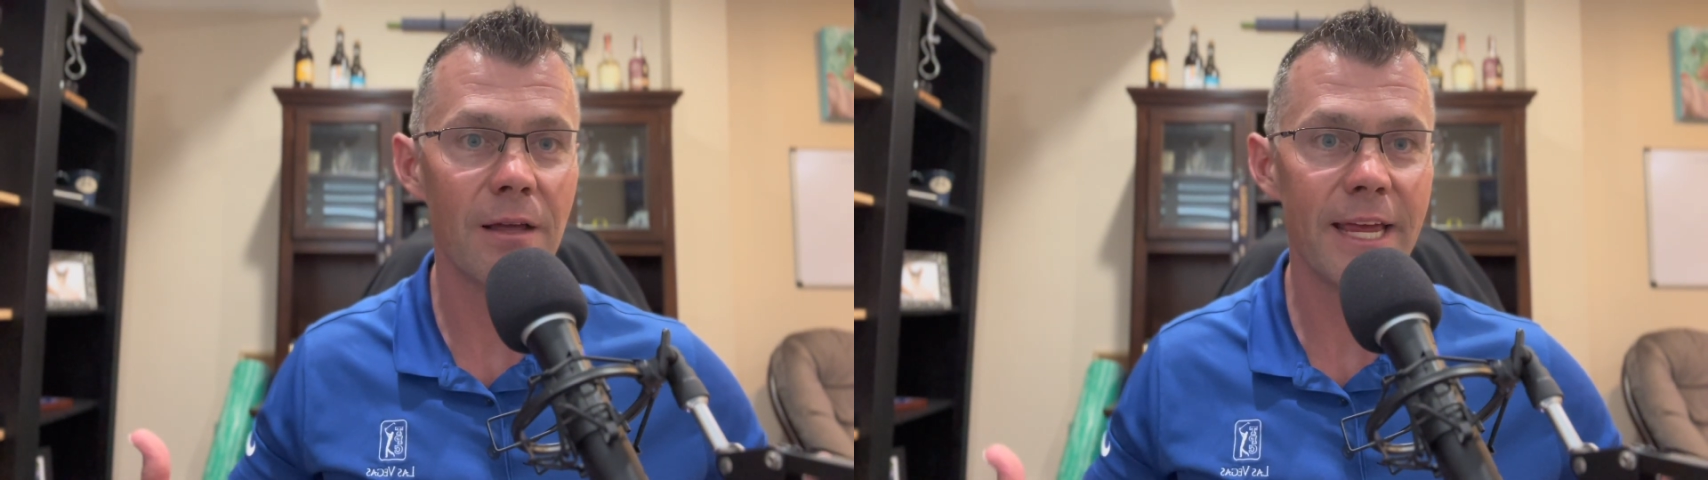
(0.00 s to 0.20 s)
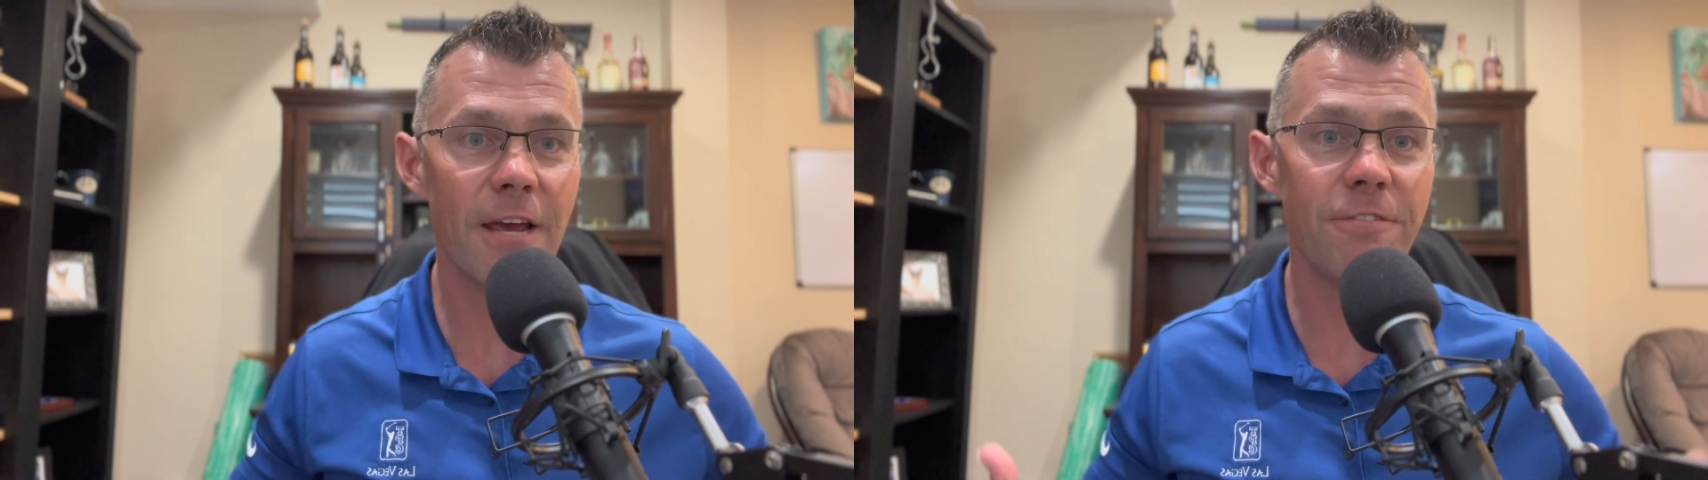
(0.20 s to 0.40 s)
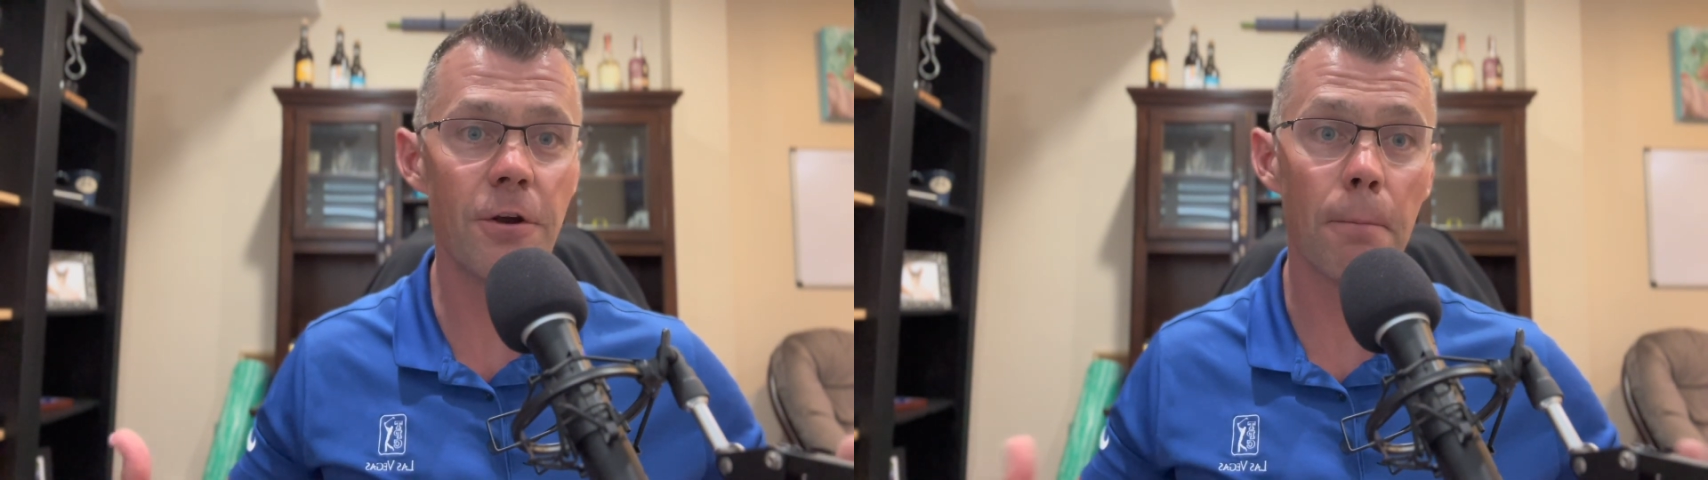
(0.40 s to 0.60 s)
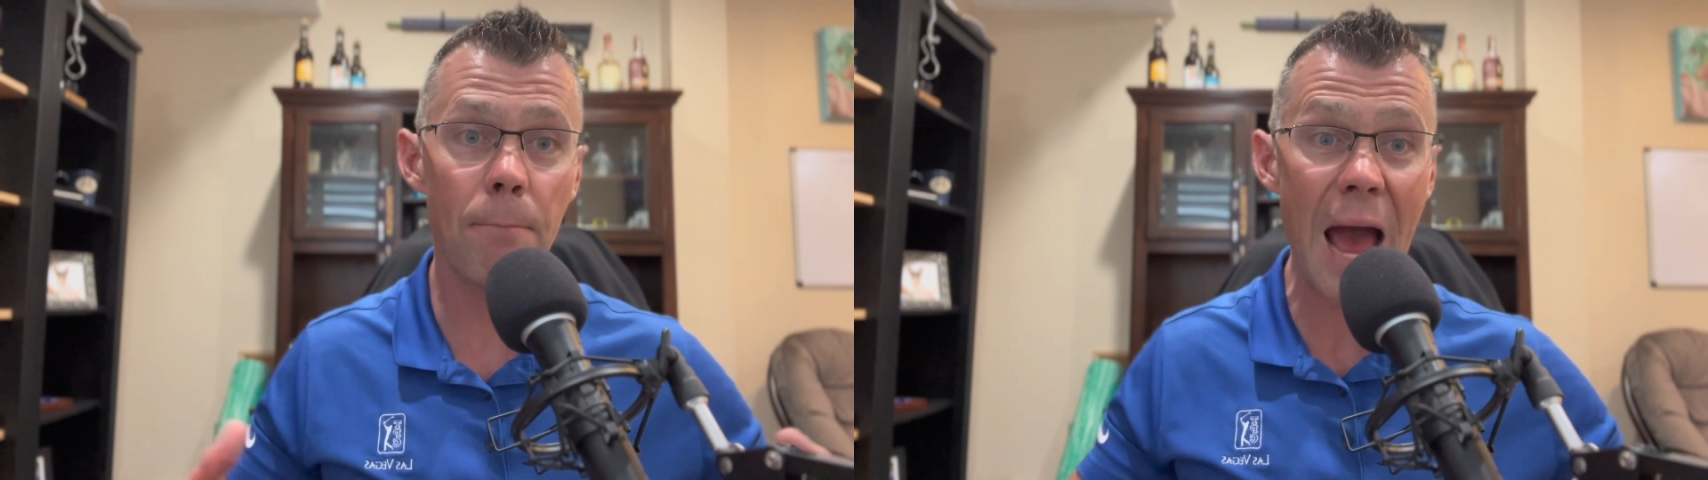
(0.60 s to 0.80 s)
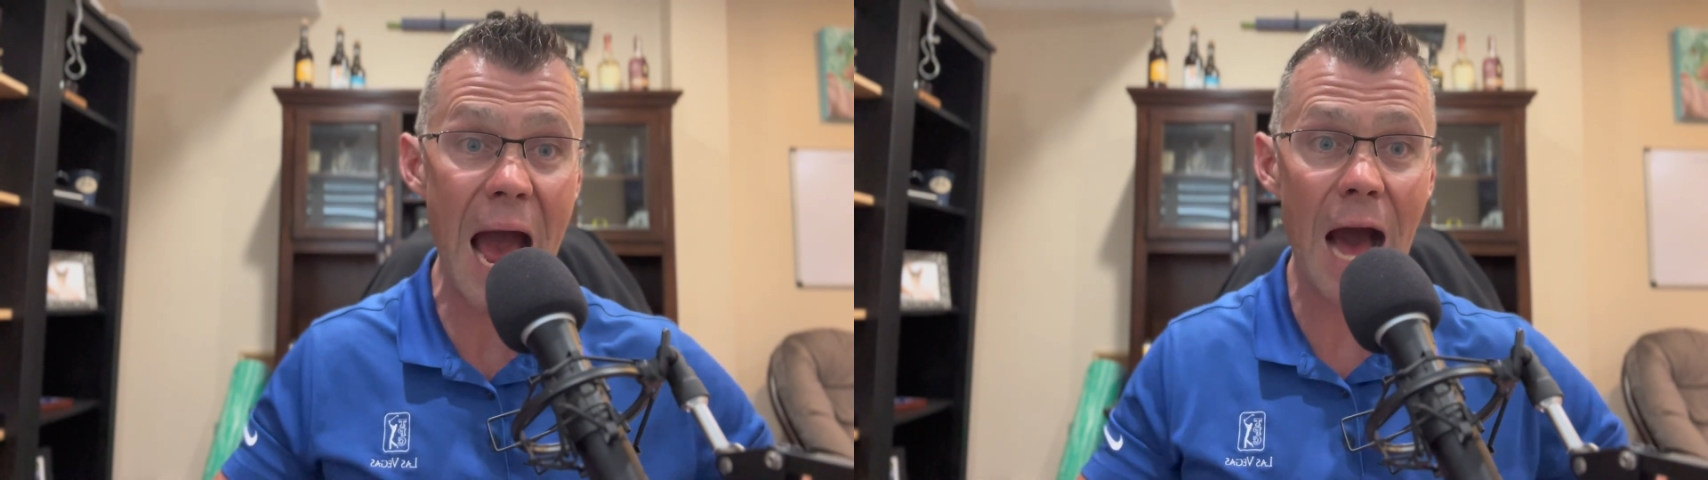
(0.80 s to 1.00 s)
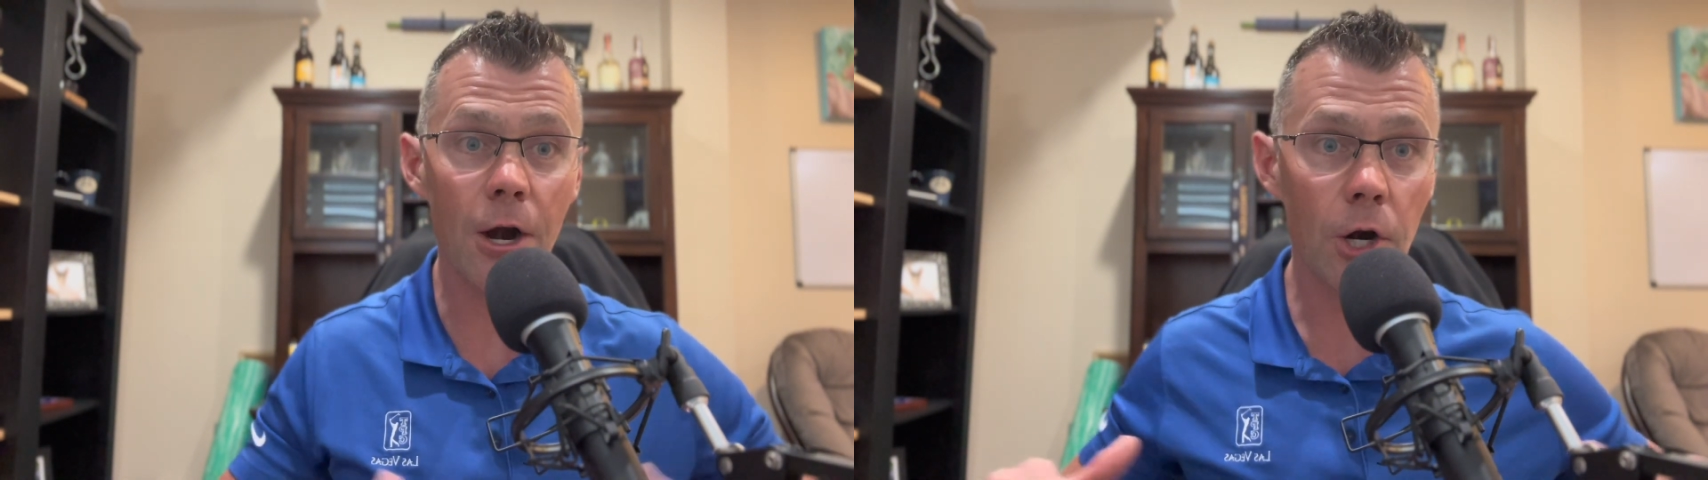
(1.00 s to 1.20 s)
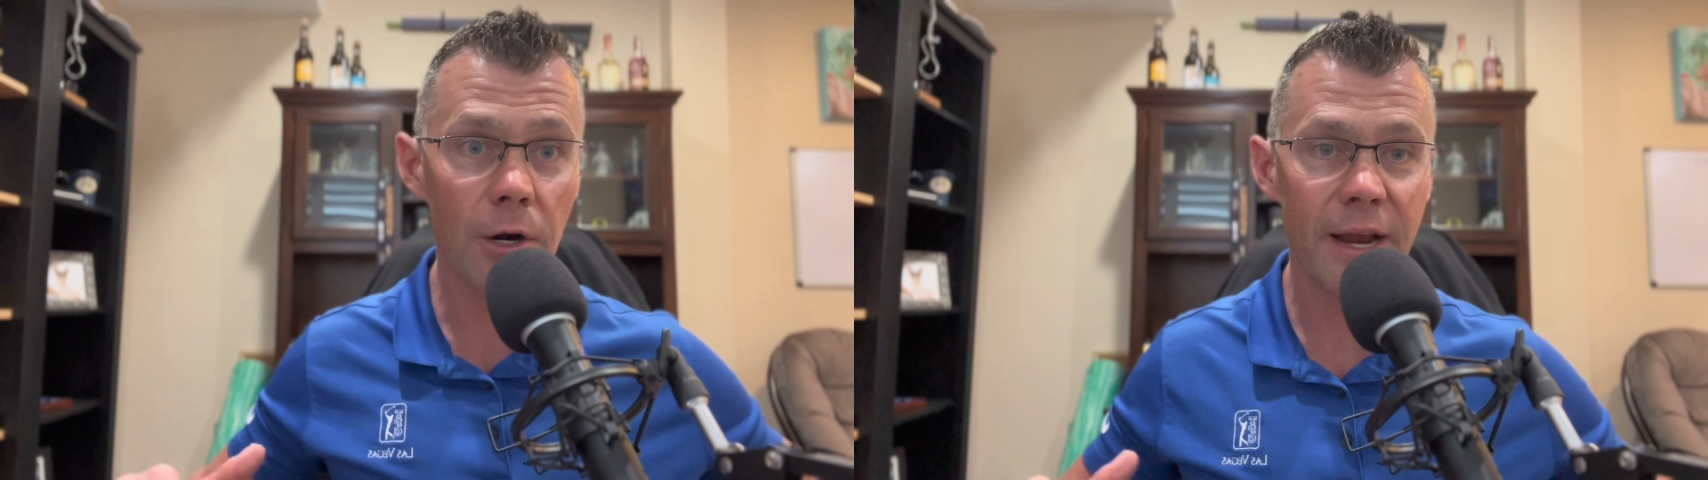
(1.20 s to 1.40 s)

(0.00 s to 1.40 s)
if your pattern